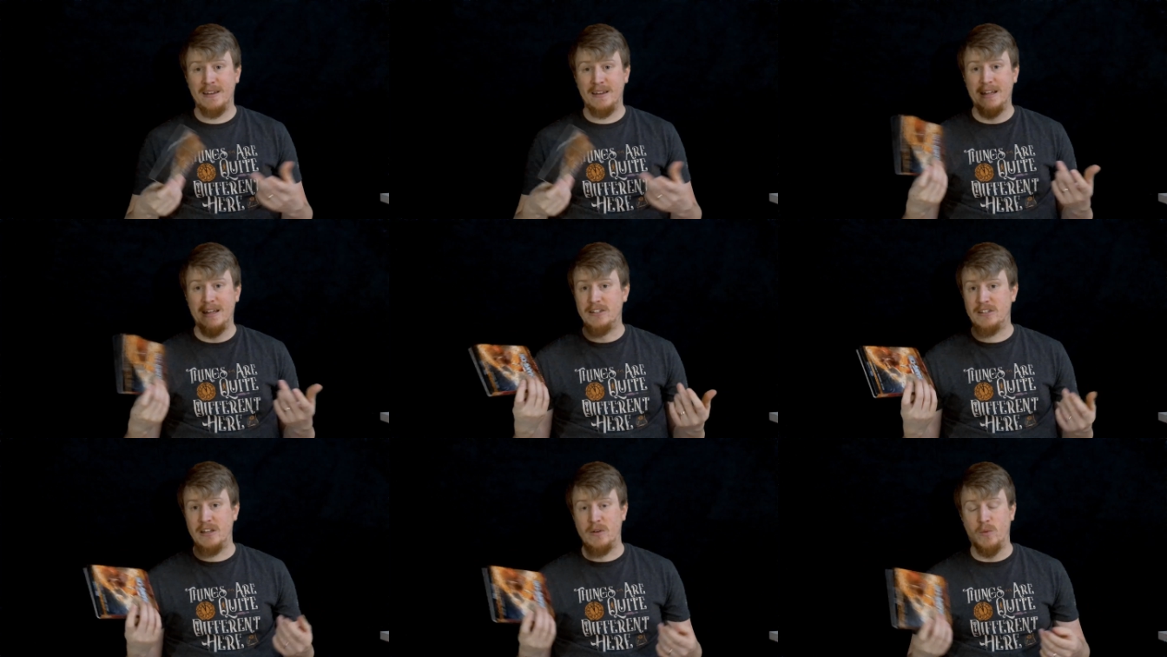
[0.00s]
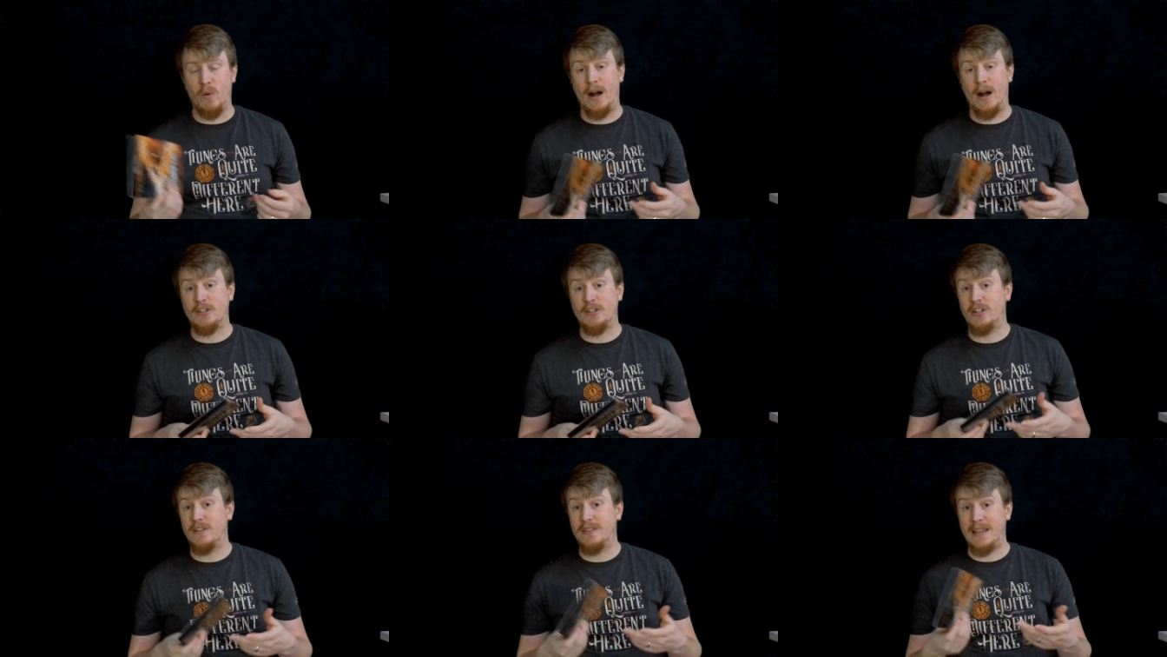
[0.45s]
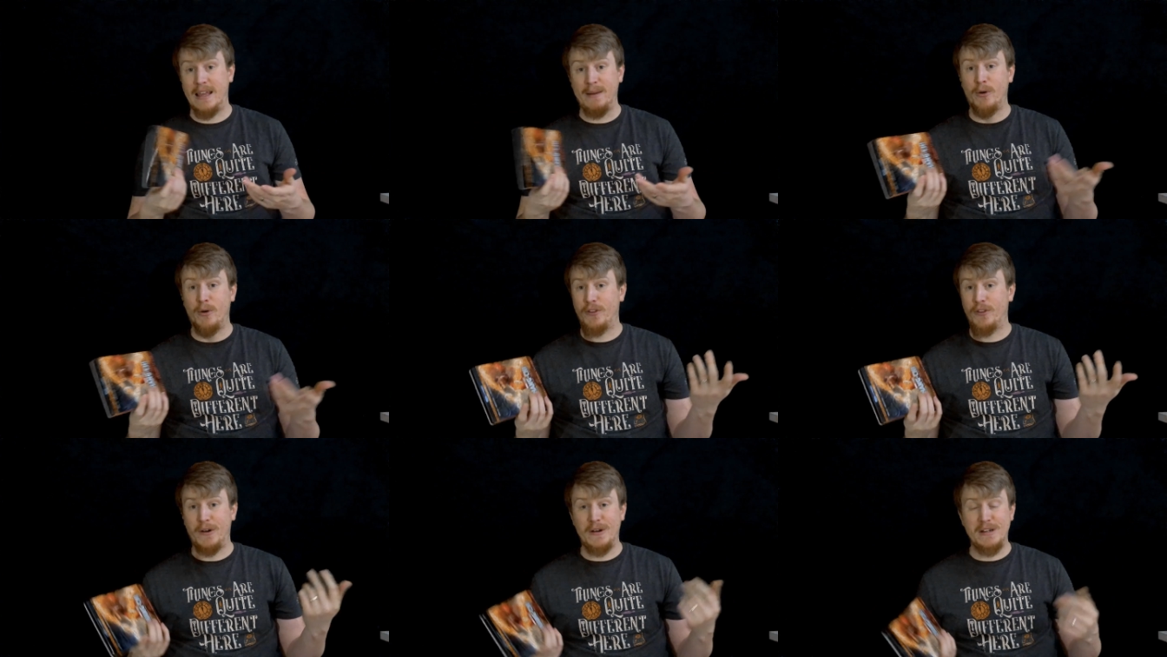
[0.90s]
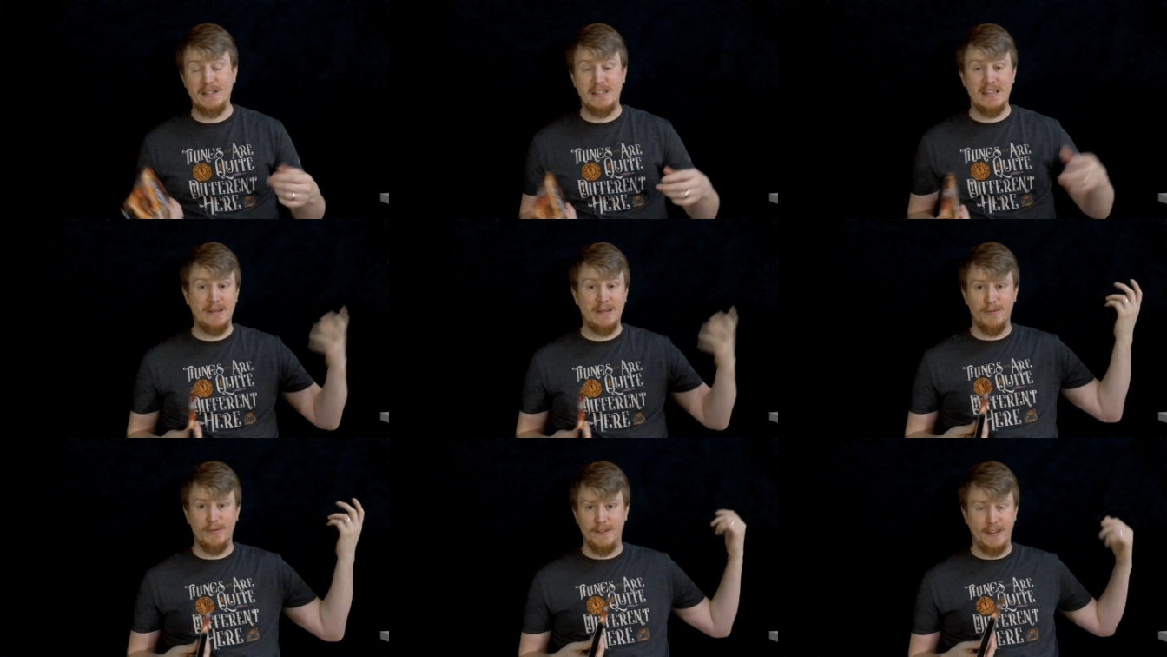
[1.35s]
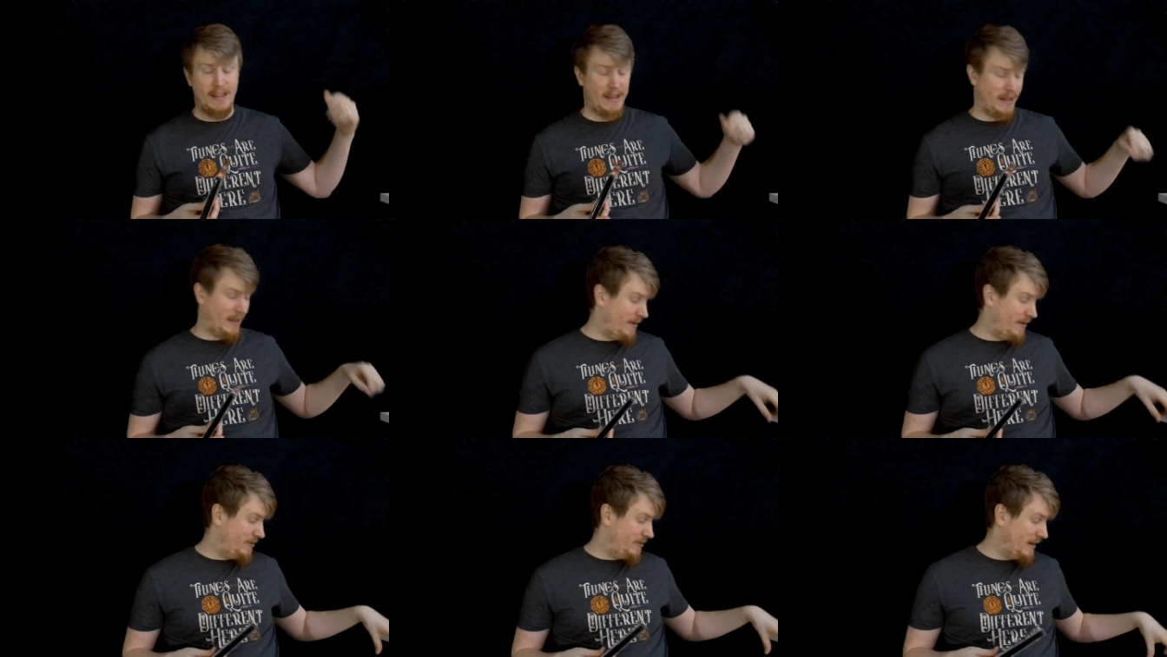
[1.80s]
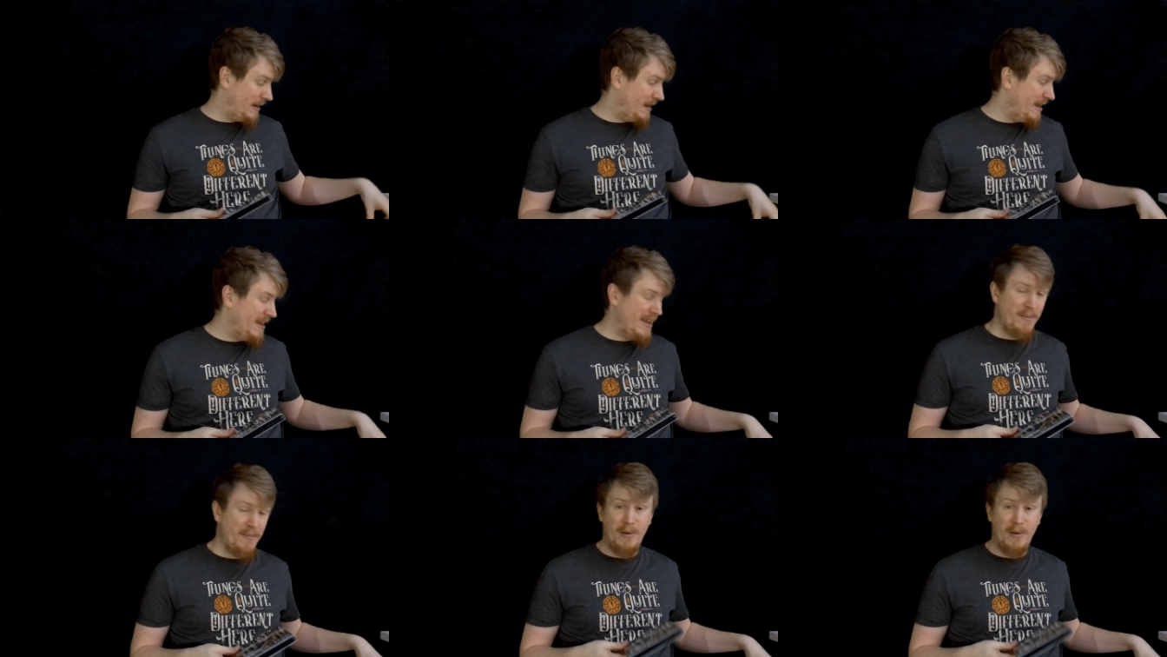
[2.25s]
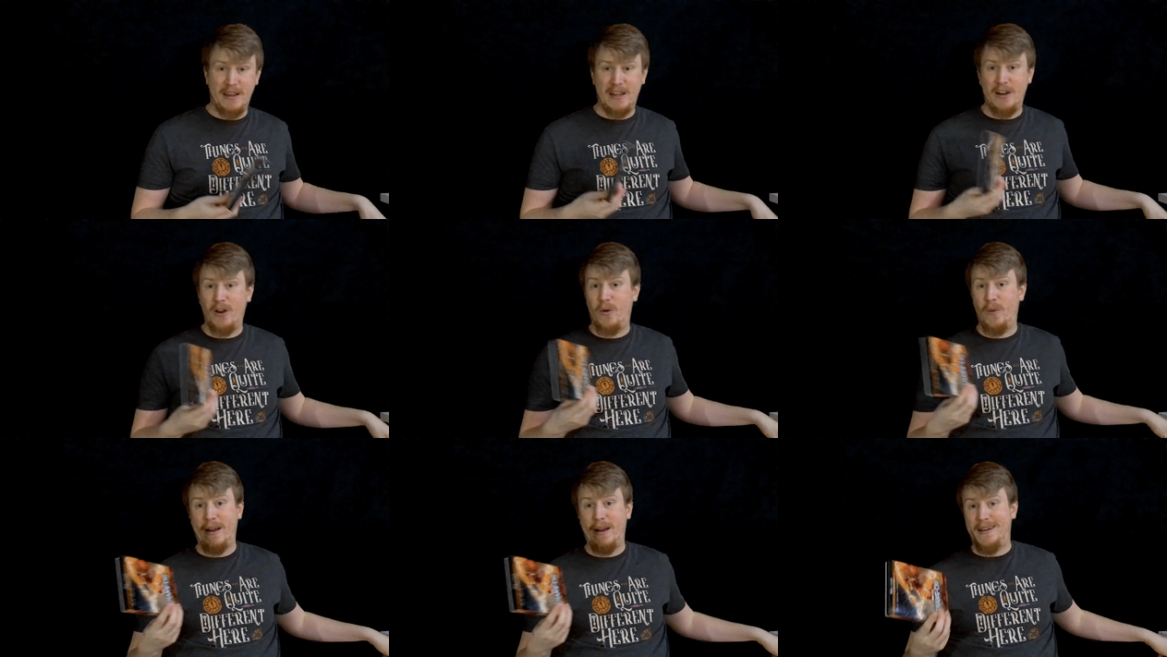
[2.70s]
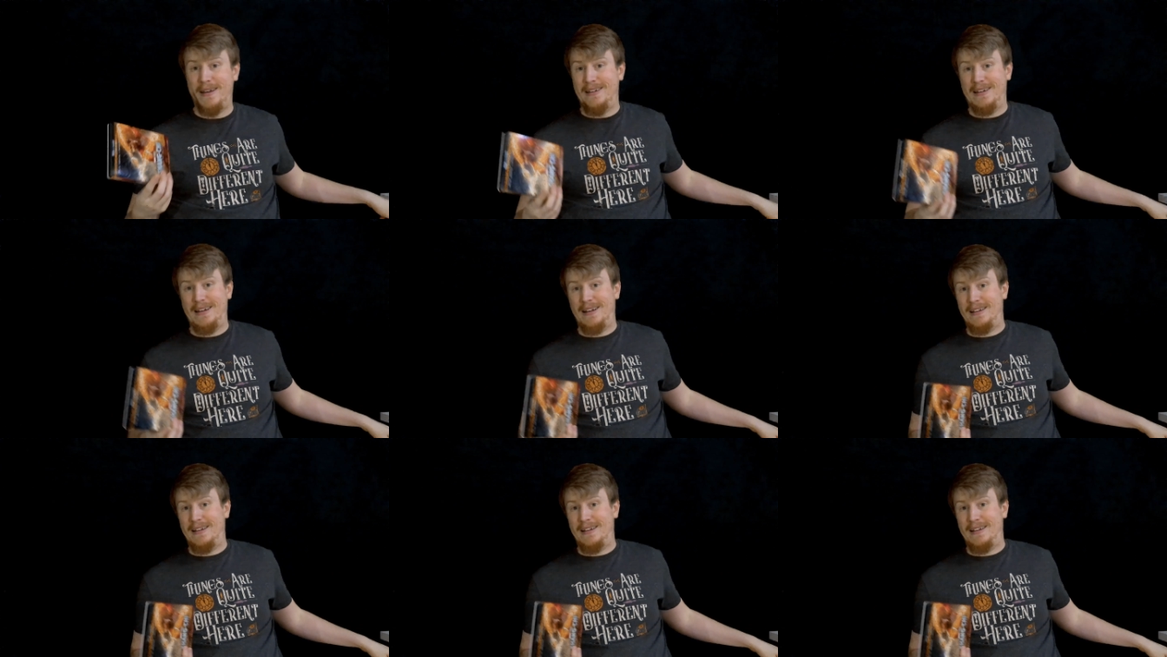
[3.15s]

Kids didn't watch it. They both already seen the movie. They loved it. But you know what?